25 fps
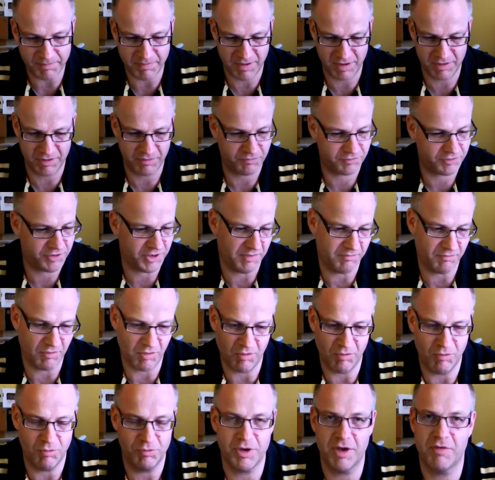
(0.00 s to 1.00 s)
and obviously you've
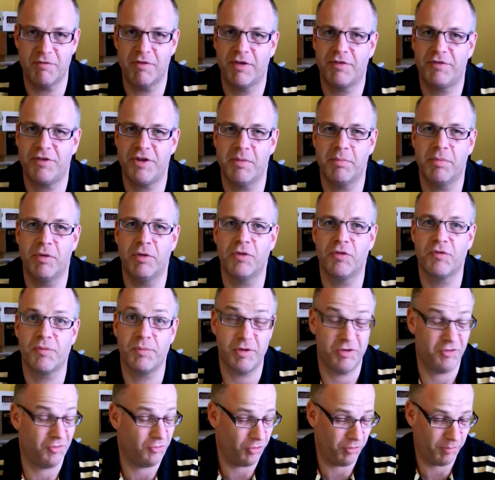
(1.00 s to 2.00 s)
got all your rest of your buttons from
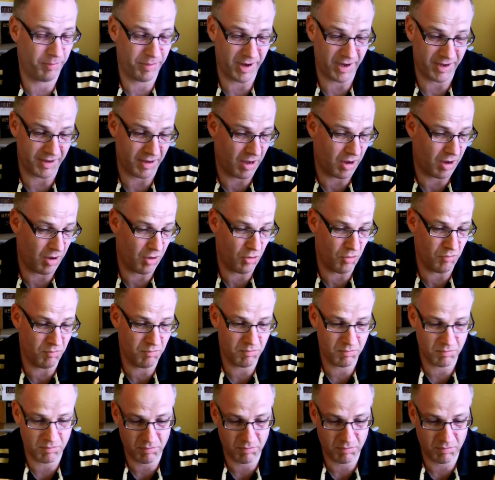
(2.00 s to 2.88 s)
your joypad, home,